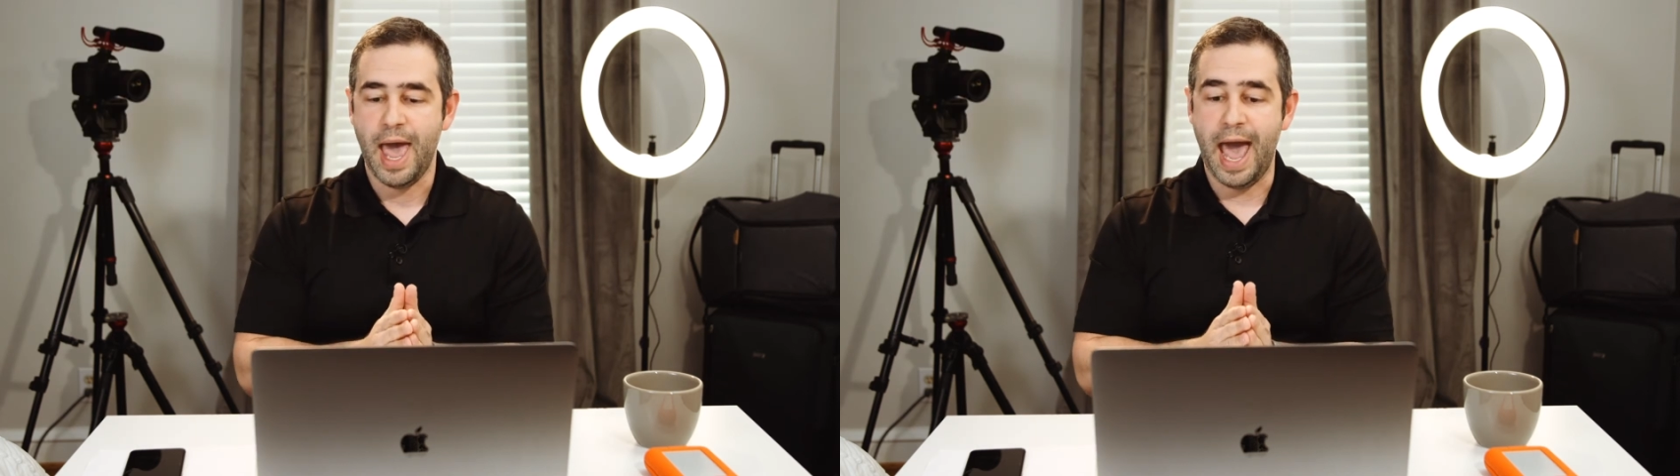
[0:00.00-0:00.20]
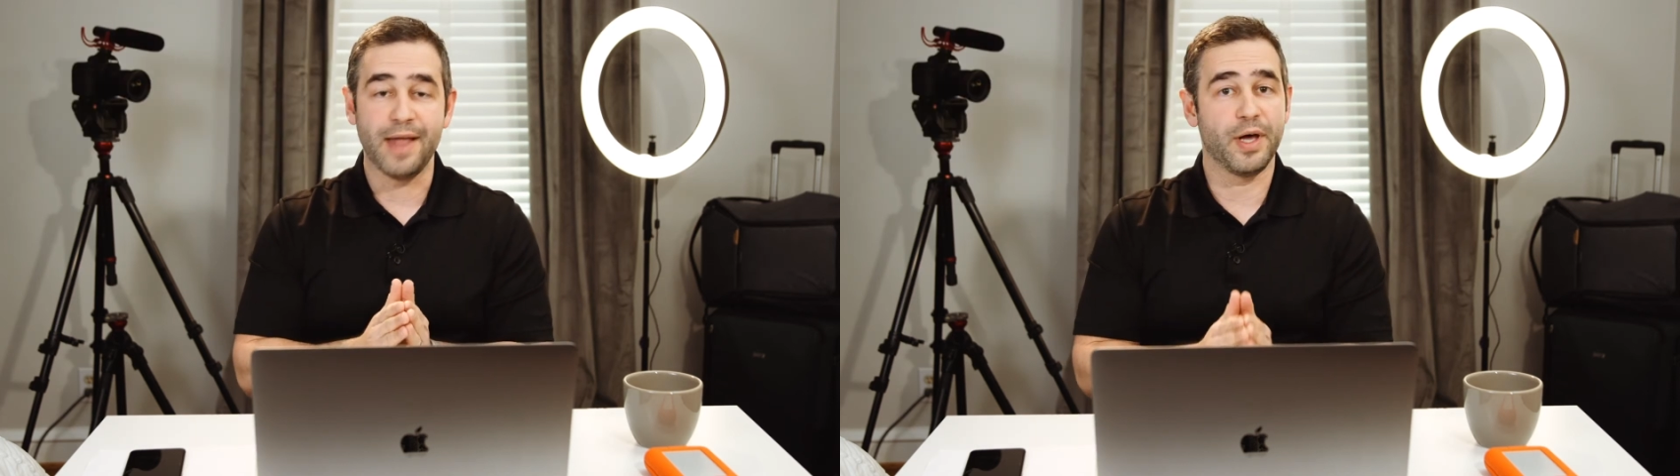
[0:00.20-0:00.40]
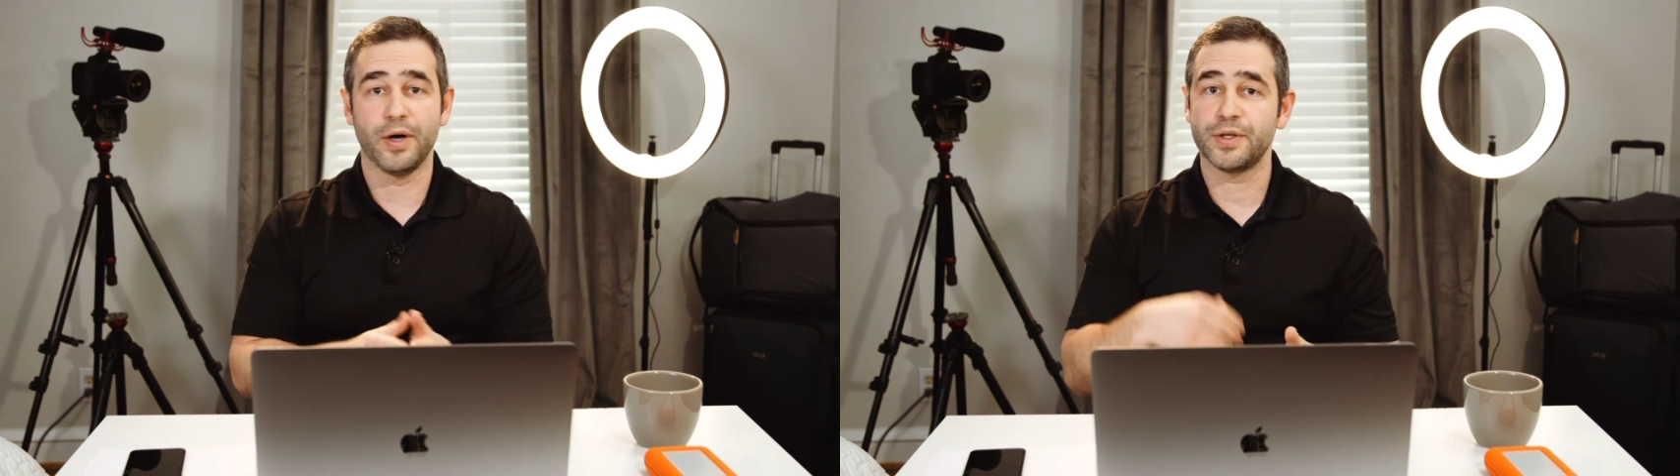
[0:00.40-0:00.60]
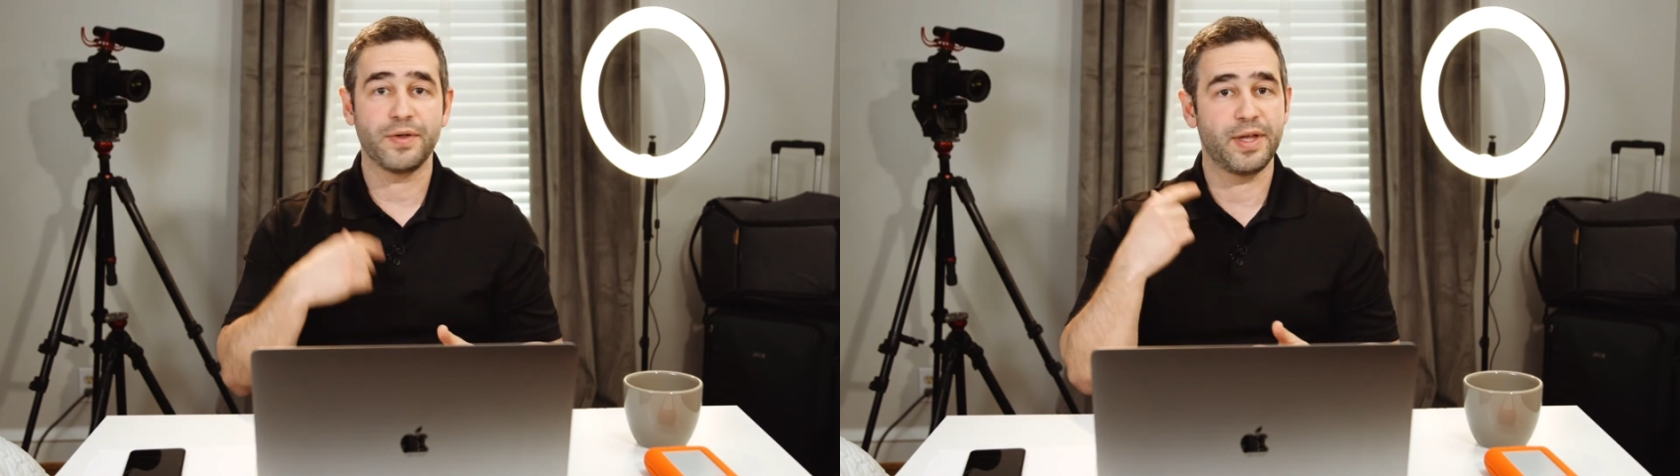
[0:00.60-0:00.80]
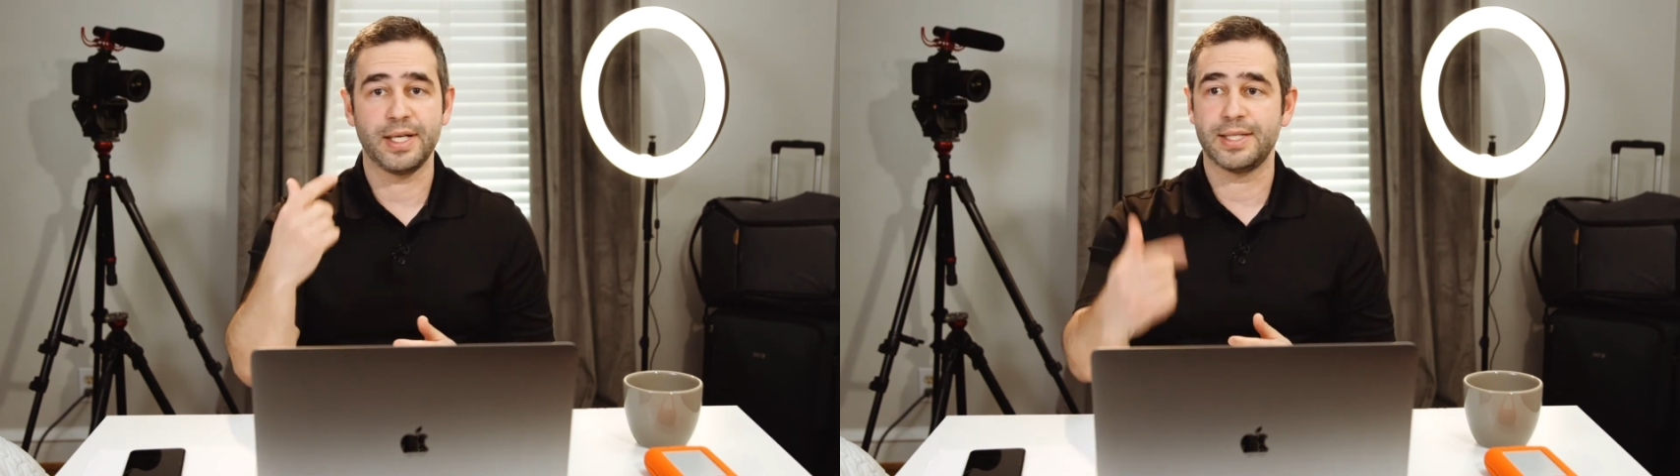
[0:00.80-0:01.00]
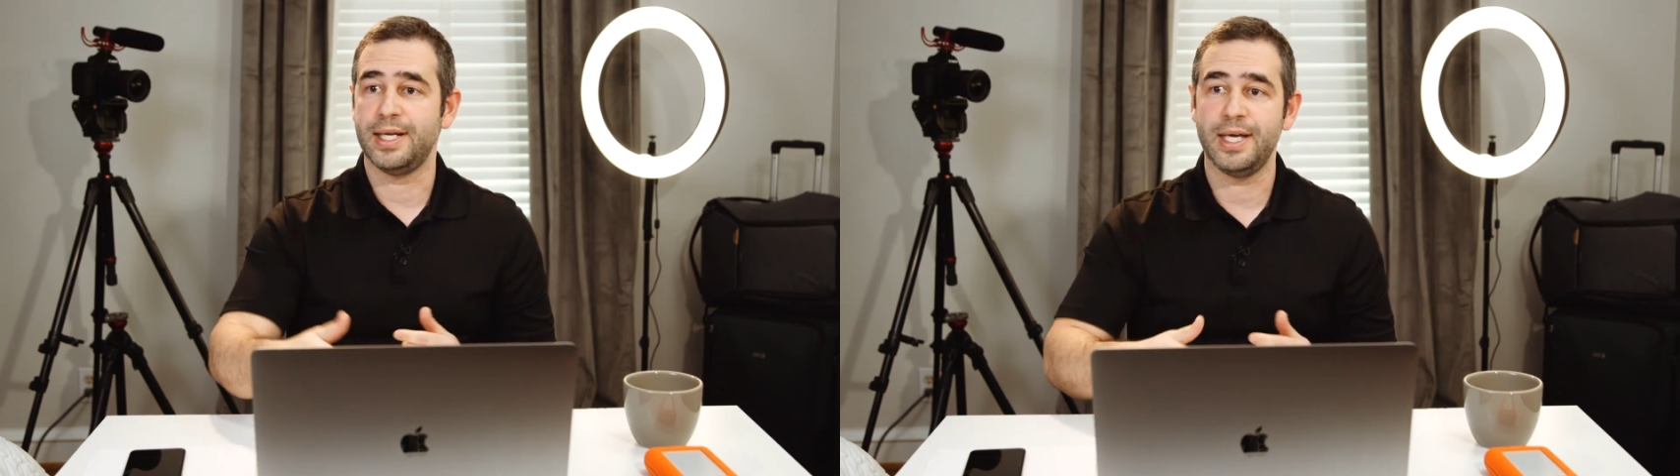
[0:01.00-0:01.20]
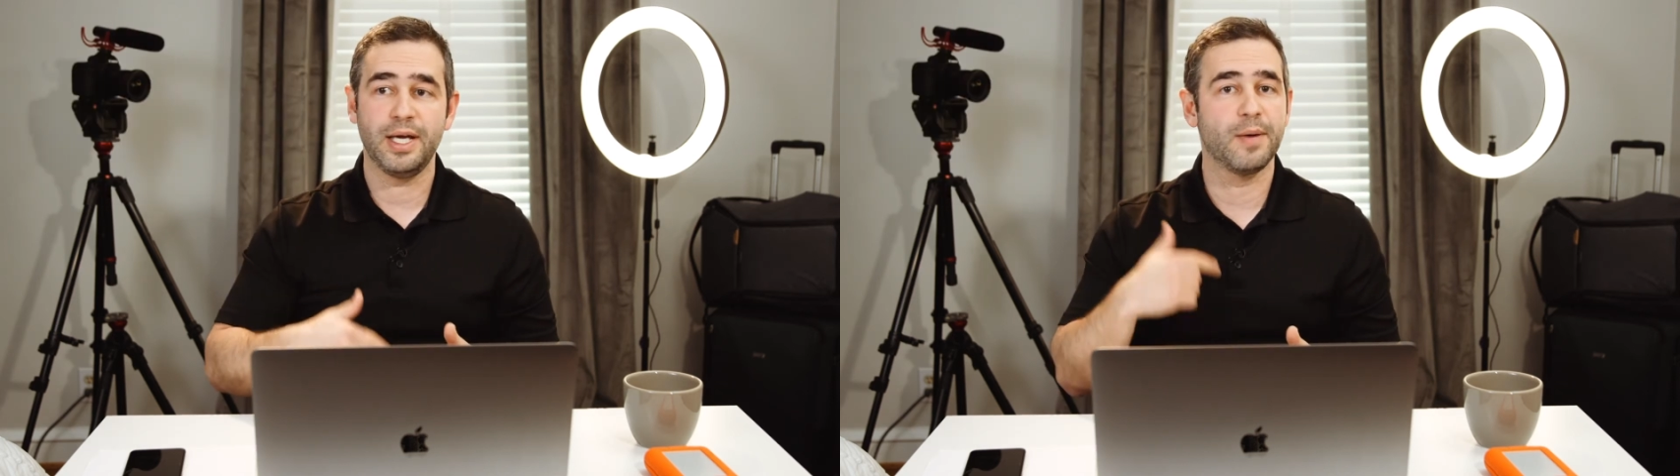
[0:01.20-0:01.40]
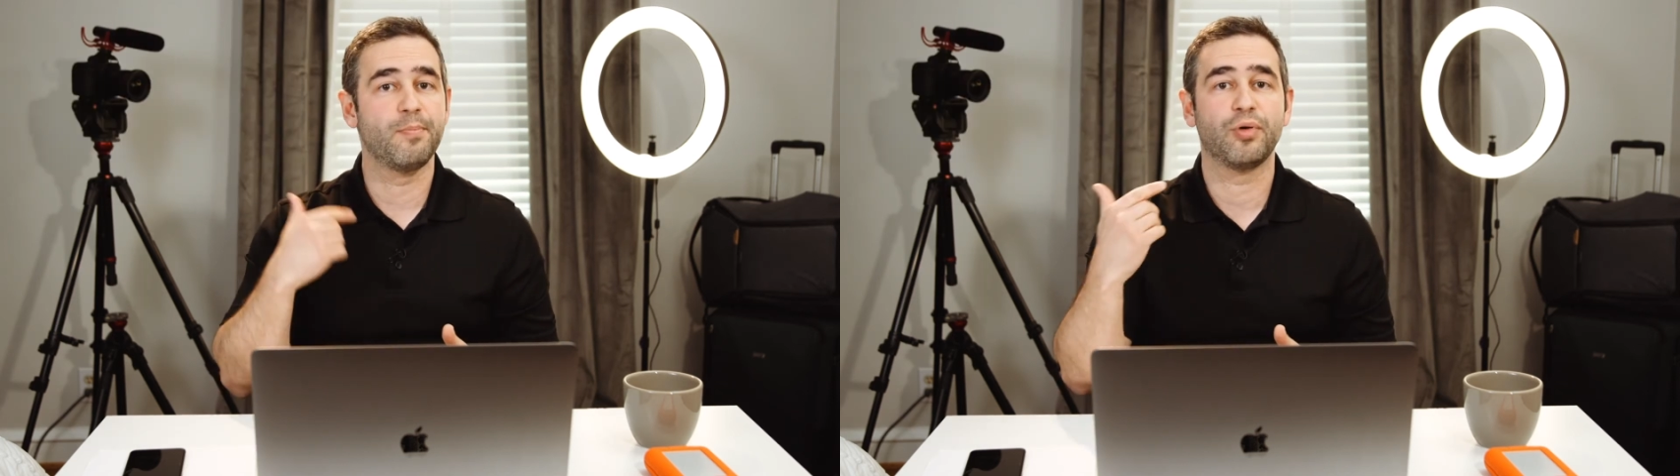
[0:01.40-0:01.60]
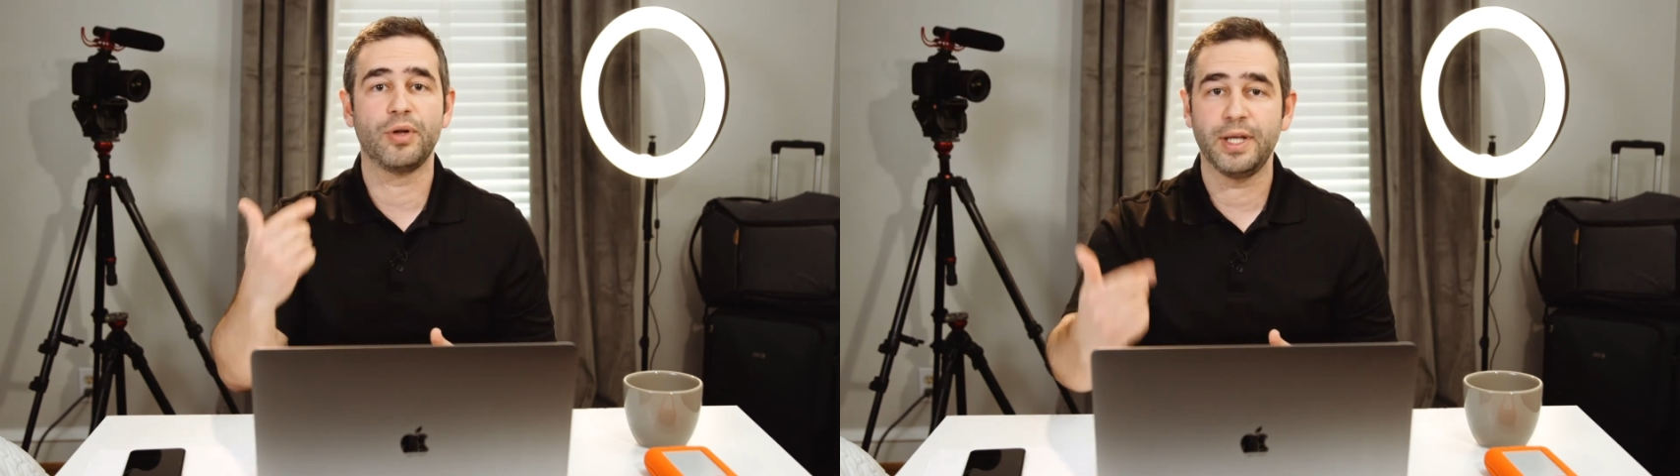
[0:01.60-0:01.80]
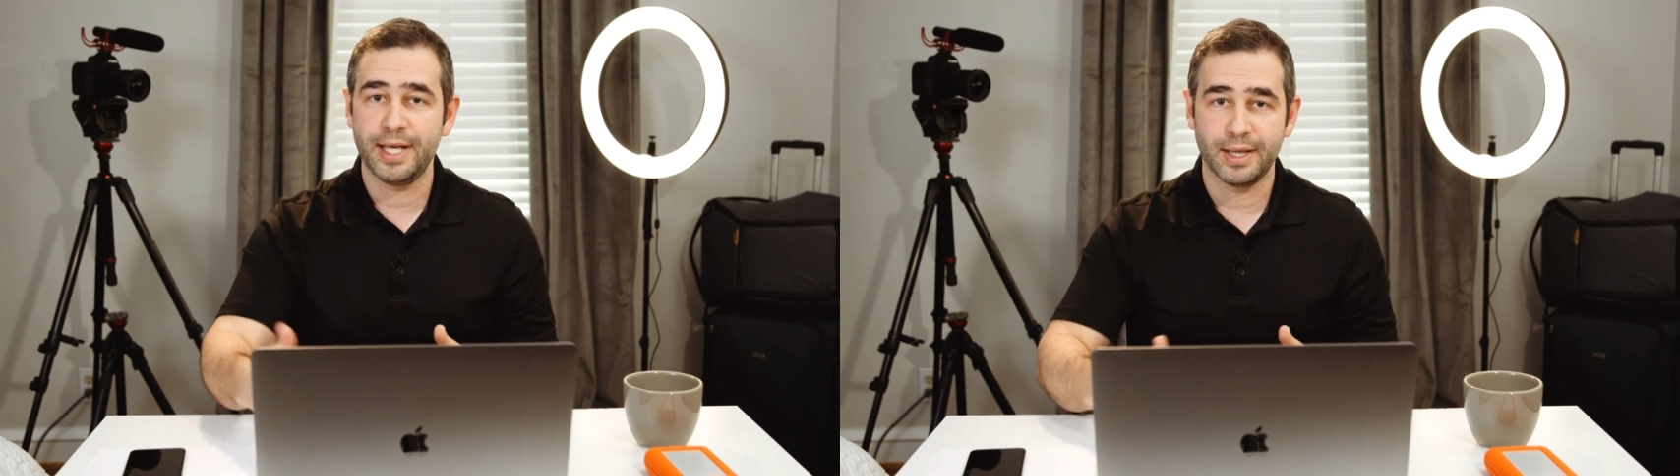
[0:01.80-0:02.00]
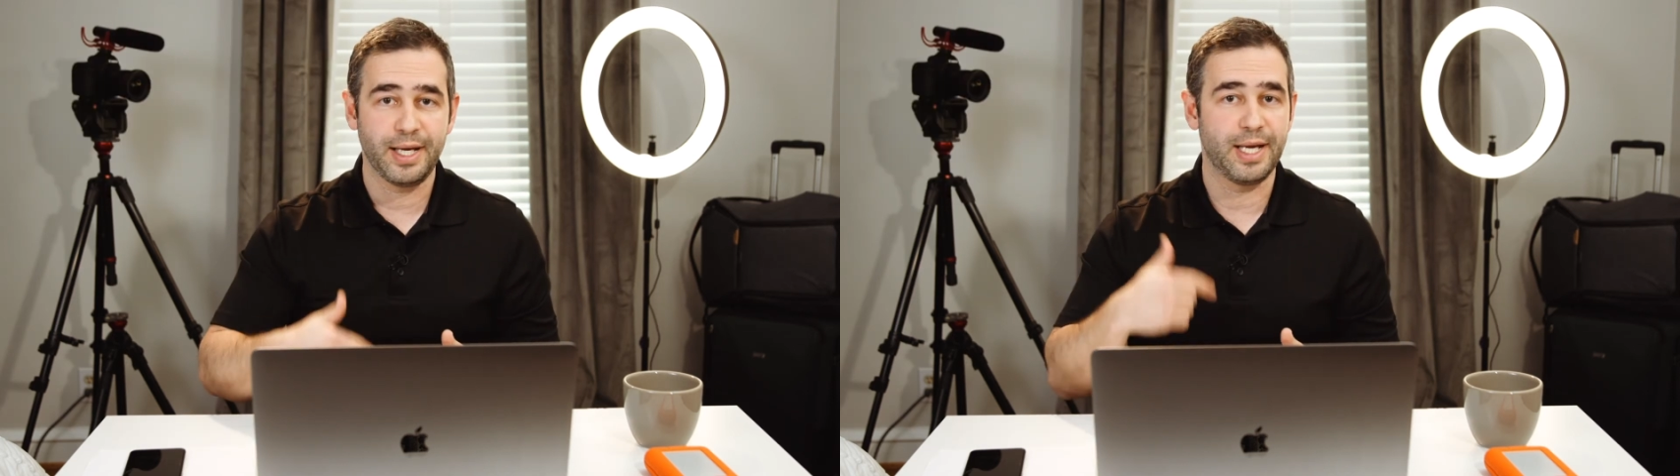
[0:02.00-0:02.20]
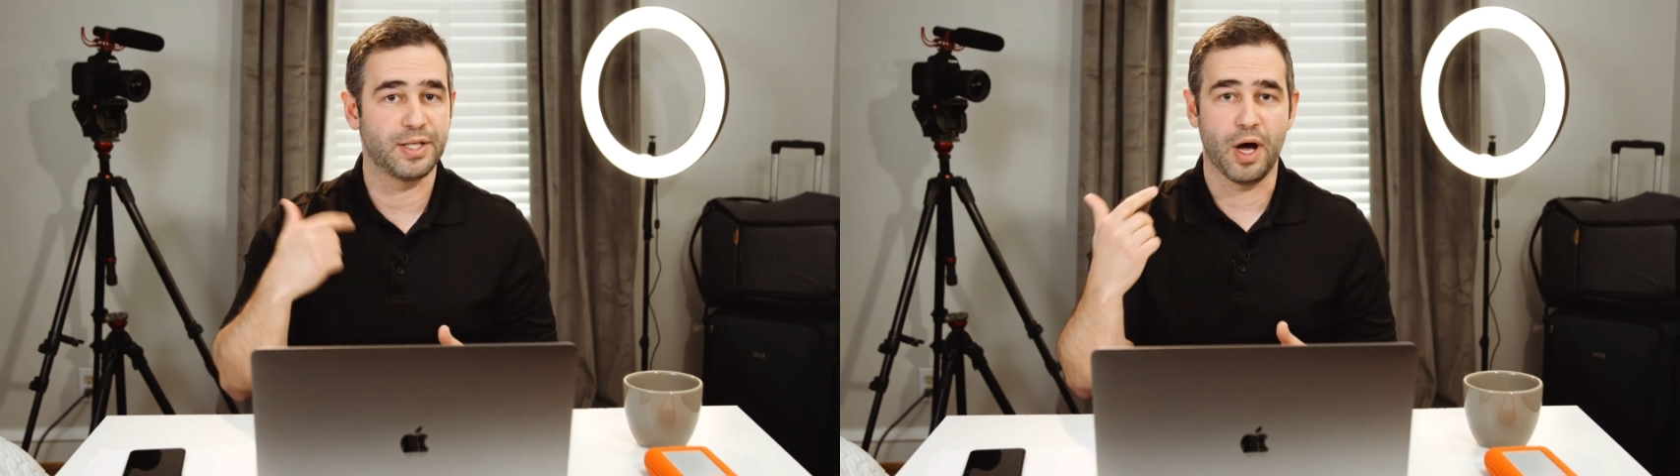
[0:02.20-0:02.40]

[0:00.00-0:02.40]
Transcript: And those are things that he completely is